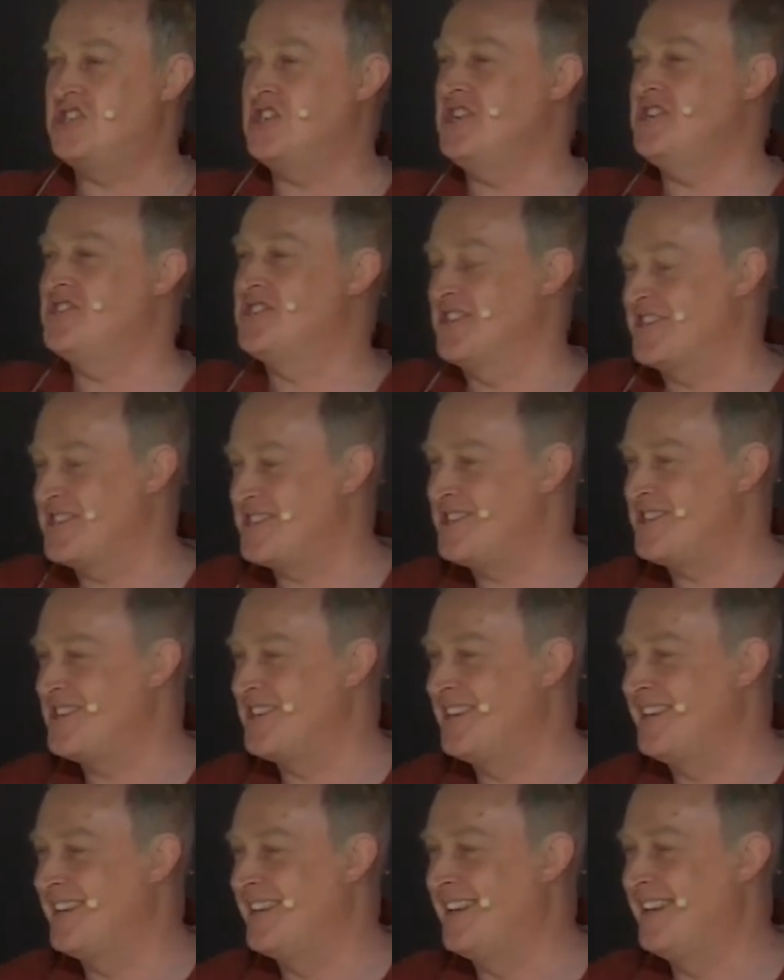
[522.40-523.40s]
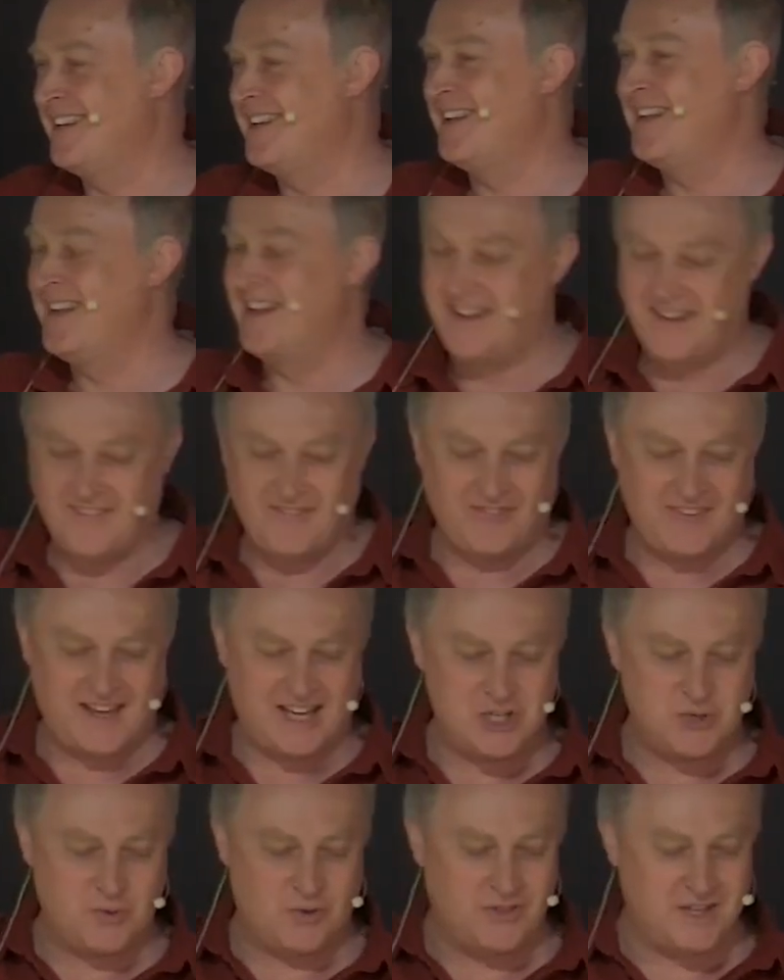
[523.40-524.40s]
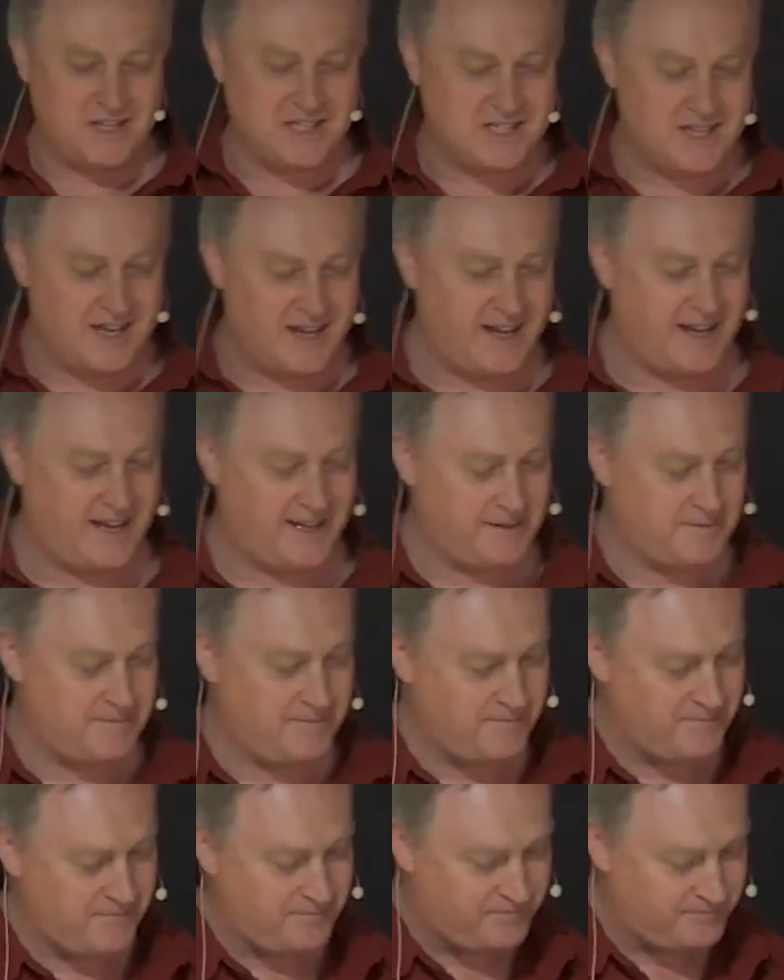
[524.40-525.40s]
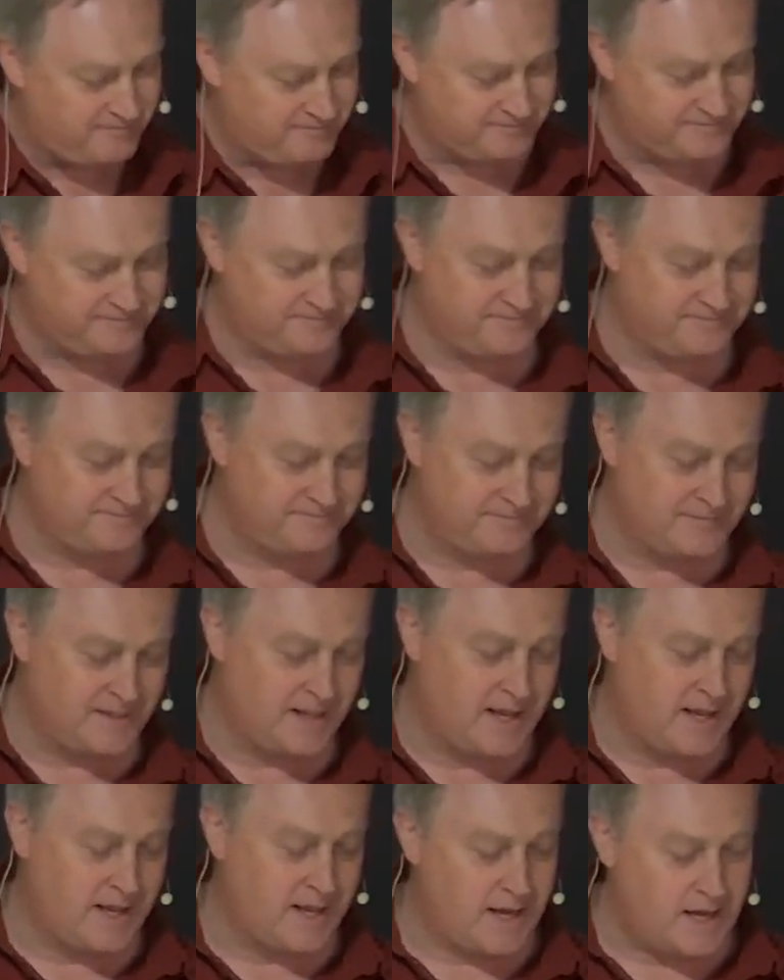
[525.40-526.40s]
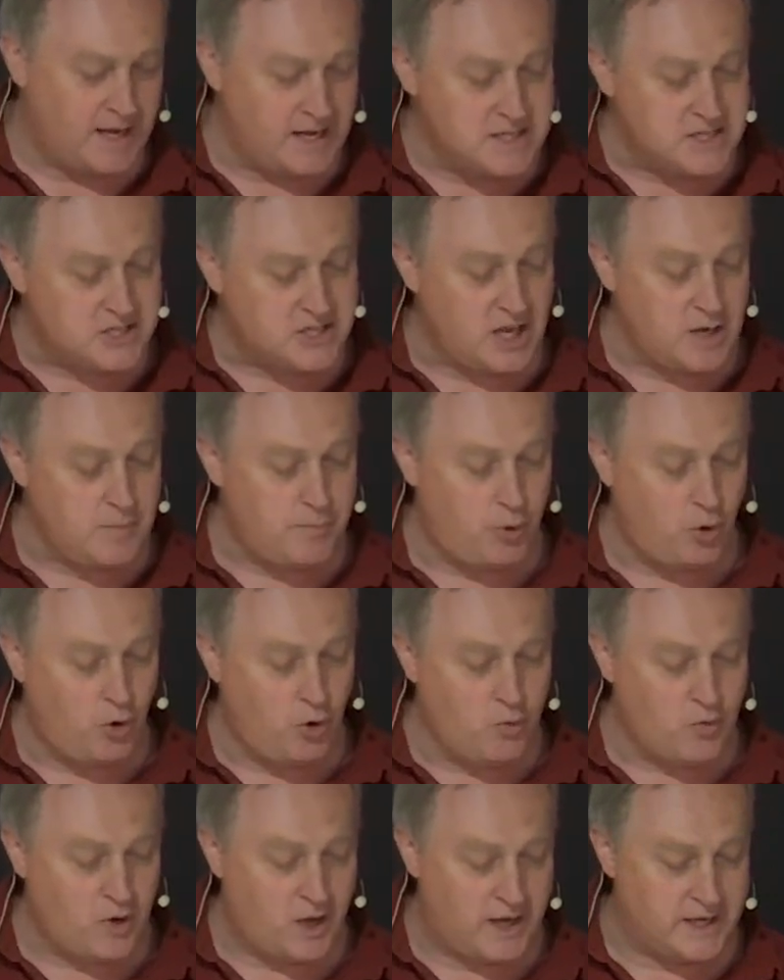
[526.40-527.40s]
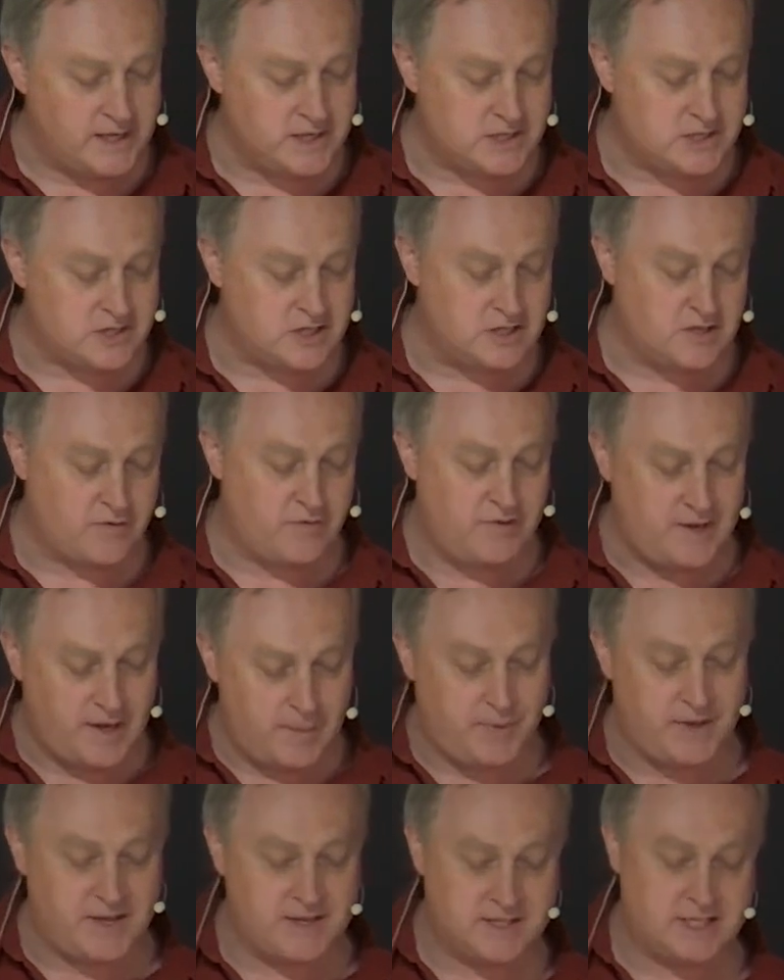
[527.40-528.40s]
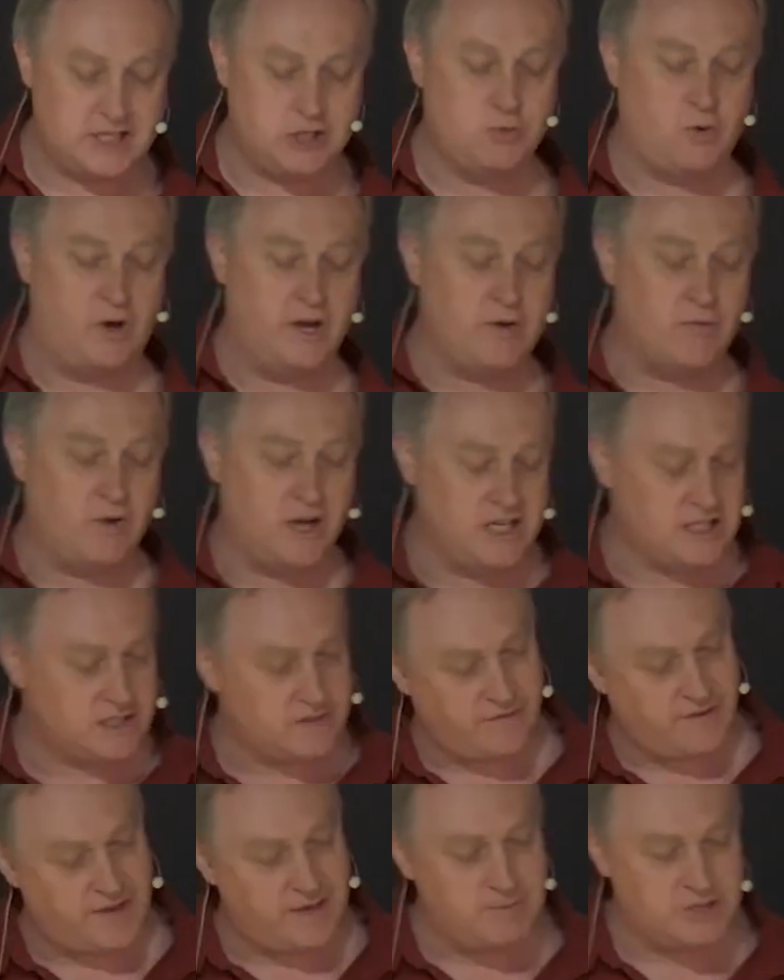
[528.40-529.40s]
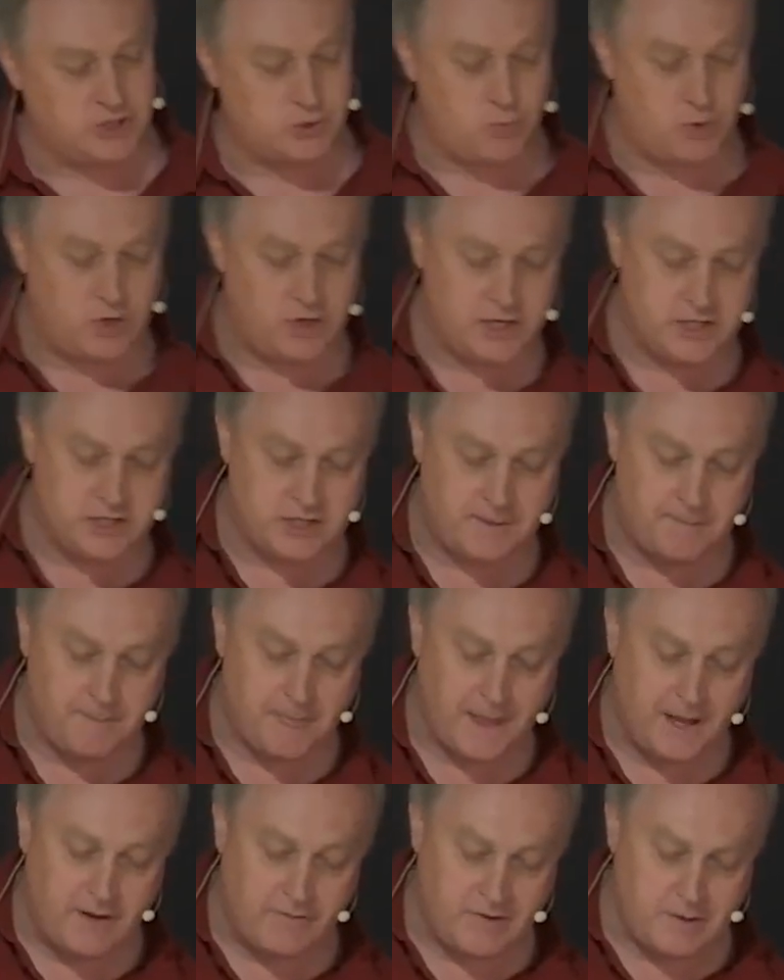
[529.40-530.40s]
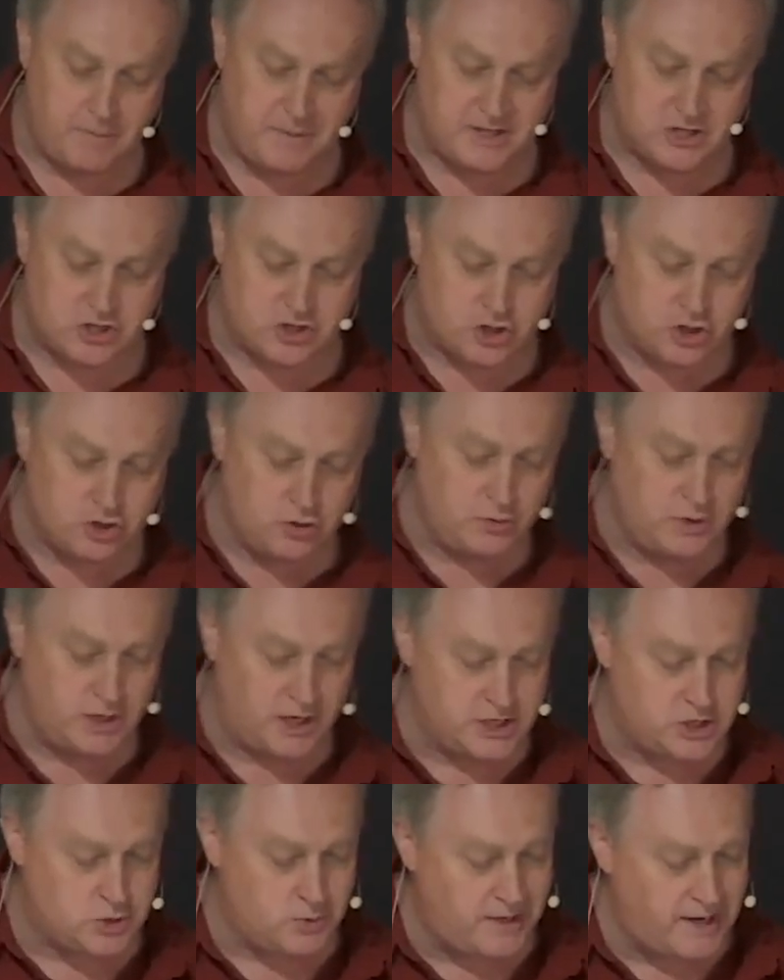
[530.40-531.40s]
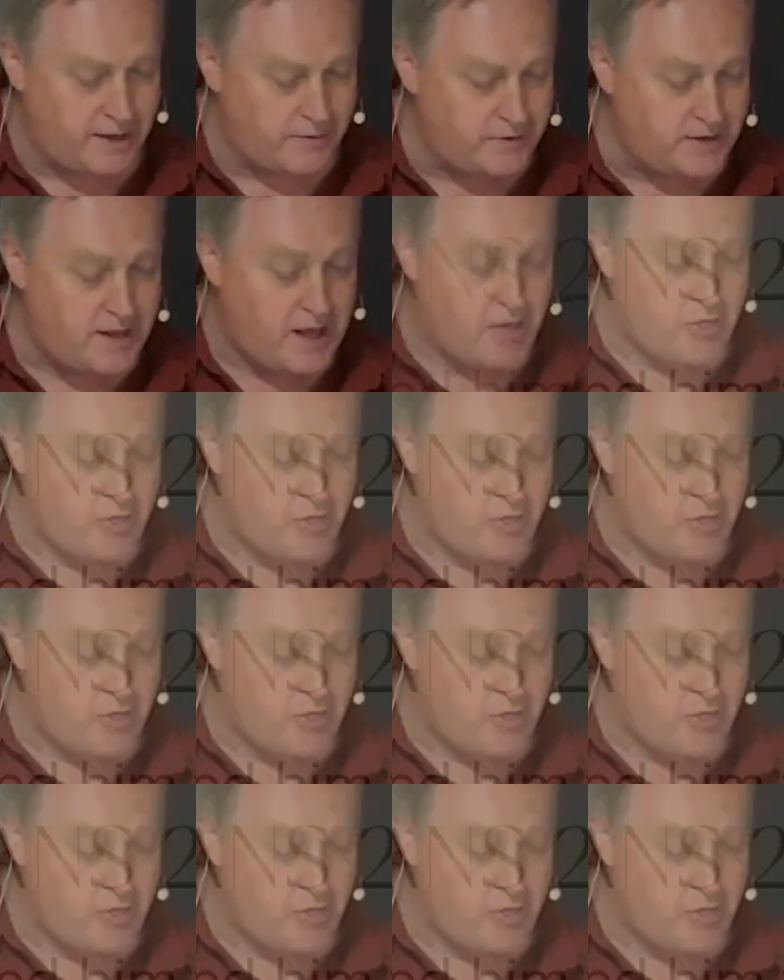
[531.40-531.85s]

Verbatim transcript: Jesus. That's what they're saying. And so Paul writes to the Philippians, this is what he writes, famous words, Philippians 2 9 to 11.